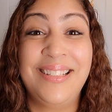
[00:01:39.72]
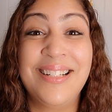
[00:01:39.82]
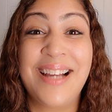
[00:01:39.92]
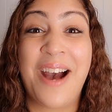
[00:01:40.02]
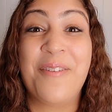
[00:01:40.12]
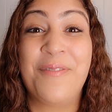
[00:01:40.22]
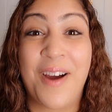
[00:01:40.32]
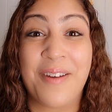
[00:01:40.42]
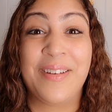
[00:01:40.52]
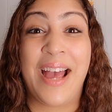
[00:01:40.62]
look how
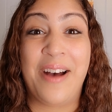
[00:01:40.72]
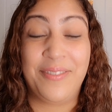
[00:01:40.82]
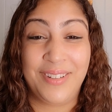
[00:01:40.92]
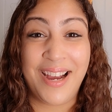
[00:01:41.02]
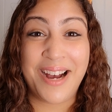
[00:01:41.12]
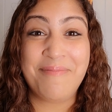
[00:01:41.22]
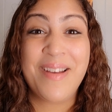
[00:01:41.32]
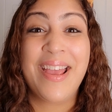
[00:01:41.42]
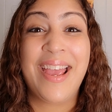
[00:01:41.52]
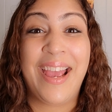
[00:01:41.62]
far we have come,
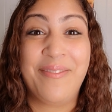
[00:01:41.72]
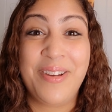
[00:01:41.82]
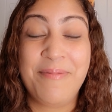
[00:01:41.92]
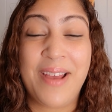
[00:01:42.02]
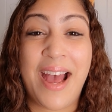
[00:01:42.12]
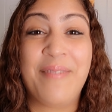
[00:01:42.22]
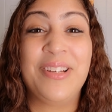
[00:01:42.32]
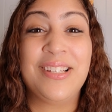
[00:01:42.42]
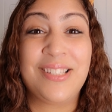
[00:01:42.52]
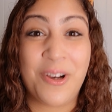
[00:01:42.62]
and we've been
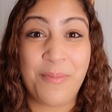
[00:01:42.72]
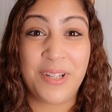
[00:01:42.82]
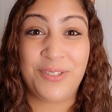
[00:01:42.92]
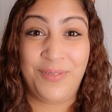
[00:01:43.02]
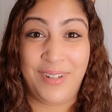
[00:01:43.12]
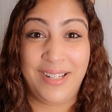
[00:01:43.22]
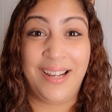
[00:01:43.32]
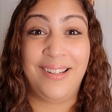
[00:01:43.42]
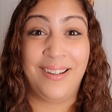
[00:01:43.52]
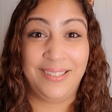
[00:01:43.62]
having so much fun
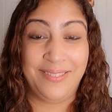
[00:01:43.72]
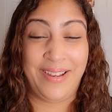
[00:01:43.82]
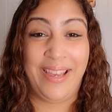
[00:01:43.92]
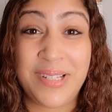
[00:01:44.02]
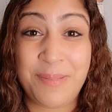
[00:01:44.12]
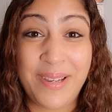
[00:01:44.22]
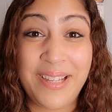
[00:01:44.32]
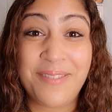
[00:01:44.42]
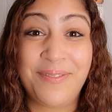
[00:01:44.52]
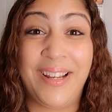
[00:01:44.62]
along the way. But
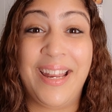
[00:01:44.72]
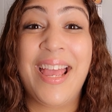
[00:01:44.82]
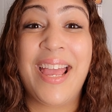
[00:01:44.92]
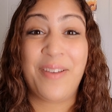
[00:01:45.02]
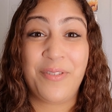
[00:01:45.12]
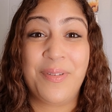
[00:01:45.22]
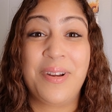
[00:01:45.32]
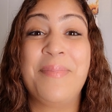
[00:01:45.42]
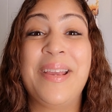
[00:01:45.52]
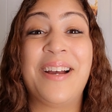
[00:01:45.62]
speaking of fun, if you want
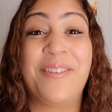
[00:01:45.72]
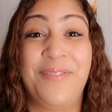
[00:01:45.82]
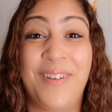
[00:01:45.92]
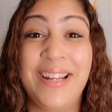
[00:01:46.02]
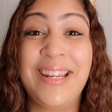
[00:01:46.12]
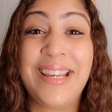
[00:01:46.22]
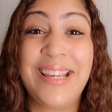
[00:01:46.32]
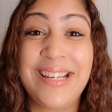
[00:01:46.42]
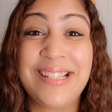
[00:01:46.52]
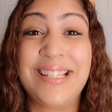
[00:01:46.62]
to make a fun,
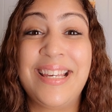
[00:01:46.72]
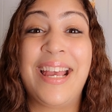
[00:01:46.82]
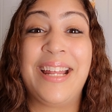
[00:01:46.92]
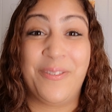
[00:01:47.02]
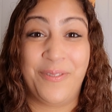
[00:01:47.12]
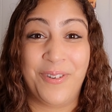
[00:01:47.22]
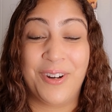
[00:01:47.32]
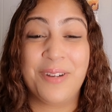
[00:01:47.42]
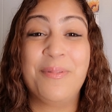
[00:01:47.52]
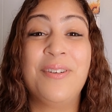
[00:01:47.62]
easy, and
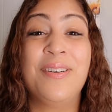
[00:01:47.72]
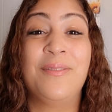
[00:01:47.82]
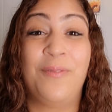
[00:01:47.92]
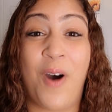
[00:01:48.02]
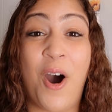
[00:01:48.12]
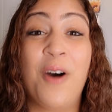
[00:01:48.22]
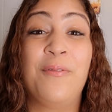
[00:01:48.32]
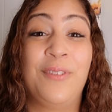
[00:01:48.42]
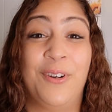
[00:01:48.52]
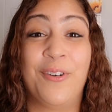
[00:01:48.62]
affordable
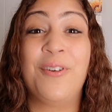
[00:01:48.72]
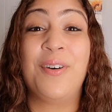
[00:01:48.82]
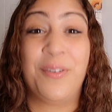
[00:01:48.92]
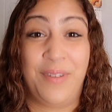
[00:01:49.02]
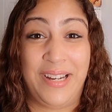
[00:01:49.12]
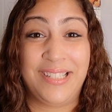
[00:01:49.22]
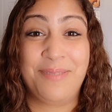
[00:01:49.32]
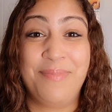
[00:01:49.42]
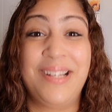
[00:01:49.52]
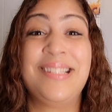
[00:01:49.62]
fall floral
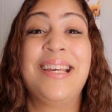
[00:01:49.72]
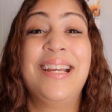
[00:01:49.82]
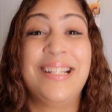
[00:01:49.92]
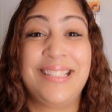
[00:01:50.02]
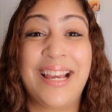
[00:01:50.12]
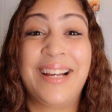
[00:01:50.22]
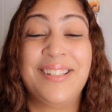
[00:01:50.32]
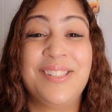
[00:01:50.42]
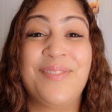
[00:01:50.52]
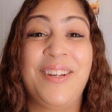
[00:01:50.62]
arrangement, check
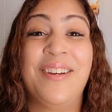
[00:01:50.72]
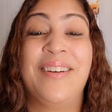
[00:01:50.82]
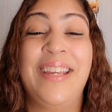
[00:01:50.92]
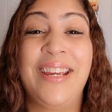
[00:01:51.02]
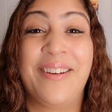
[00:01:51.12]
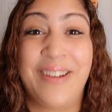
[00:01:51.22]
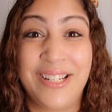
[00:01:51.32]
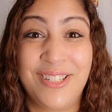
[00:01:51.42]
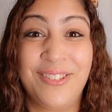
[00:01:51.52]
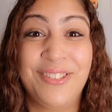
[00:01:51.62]
out this video here where I
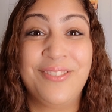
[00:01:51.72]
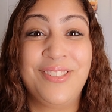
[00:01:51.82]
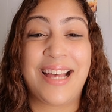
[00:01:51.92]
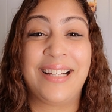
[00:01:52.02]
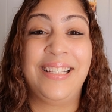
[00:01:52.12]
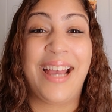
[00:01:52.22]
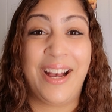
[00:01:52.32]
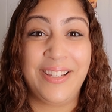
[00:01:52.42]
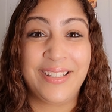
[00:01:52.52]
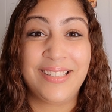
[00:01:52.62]
show you exactly
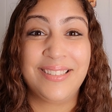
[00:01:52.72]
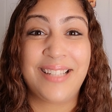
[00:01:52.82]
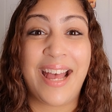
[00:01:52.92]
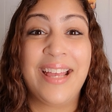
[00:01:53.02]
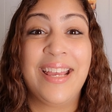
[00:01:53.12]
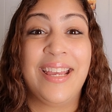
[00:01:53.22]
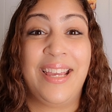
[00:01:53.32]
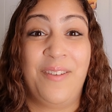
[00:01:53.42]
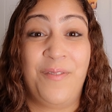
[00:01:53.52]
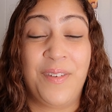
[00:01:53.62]
how you can do that
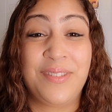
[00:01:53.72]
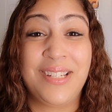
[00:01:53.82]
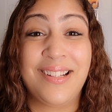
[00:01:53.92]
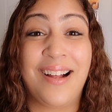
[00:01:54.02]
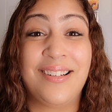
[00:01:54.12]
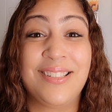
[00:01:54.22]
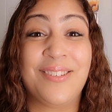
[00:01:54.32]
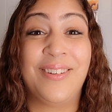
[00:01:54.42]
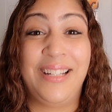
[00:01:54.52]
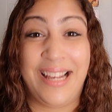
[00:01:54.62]
in $15
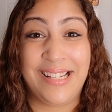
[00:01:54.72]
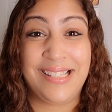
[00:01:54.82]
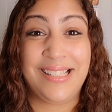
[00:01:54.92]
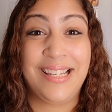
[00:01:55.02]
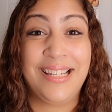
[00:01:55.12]
or less.